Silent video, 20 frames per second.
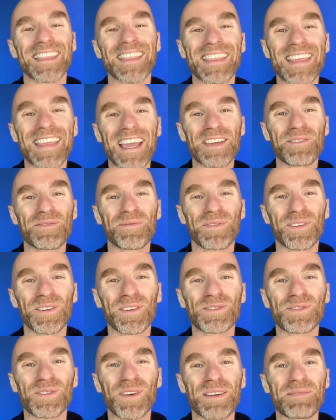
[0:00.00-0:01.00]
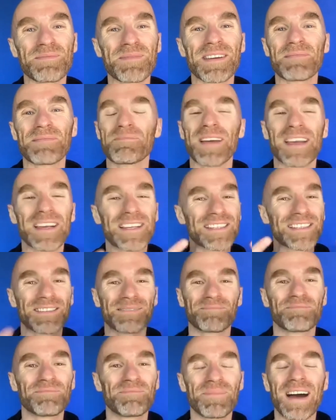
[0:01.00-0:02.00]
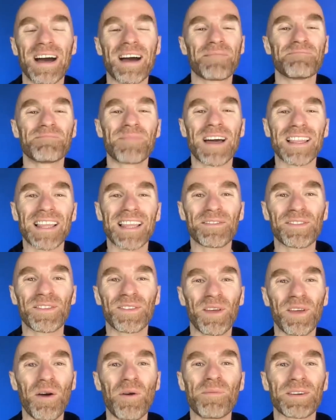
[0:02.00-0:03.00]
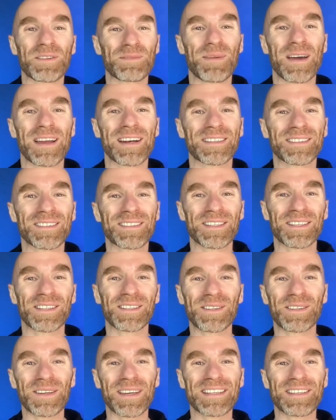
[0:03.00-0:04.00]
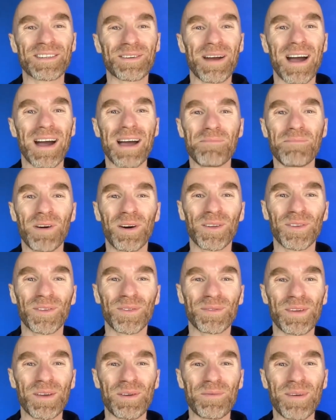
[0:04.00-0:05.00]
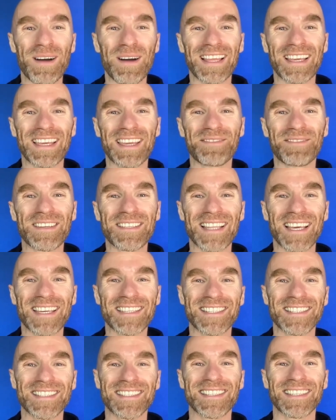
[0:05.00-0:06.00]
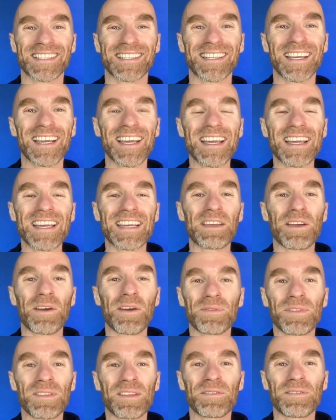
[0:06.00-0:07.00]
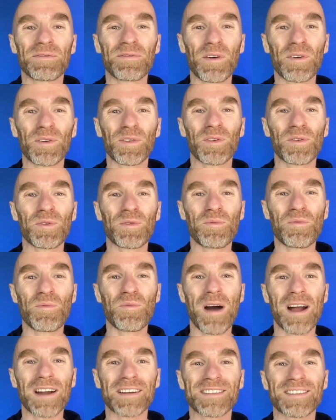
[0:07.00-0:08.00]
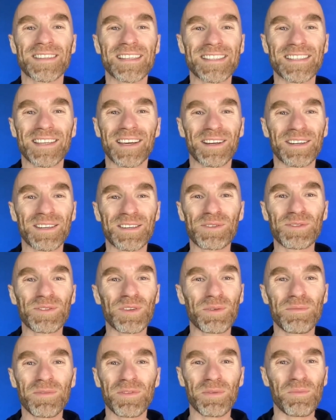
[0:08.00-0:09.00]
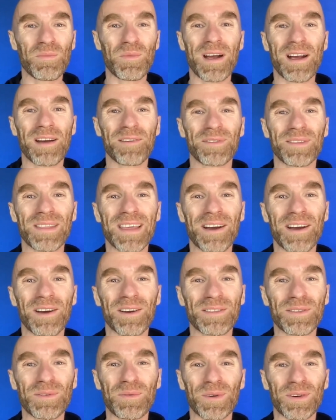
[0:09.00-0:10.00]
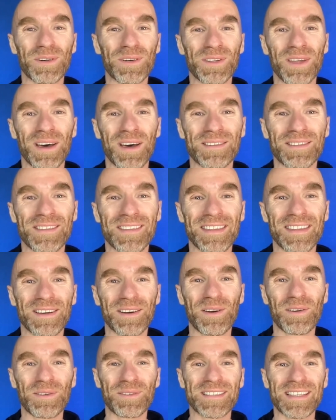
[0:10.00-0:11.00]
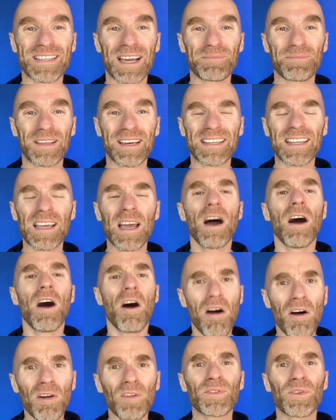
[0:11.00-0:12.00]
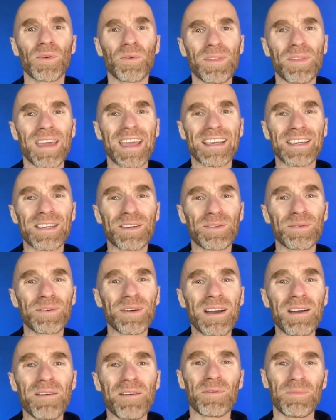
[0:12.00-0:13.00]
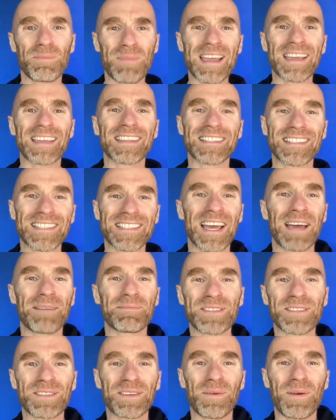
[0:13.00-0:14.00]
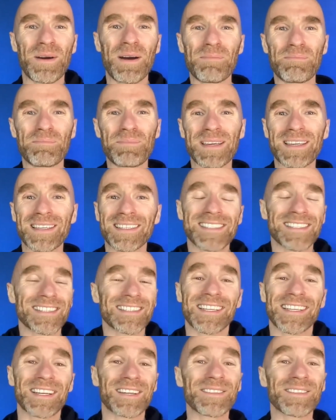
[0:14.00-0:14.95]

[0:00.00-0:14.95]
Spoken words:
Thank you for joining me. It makes my life so much better to look into your eyeballs, while I give these lessons. And, the folks who watch these on YouTube from wherever they are in the world on their own timeline, also thank you for making the time to show up, because,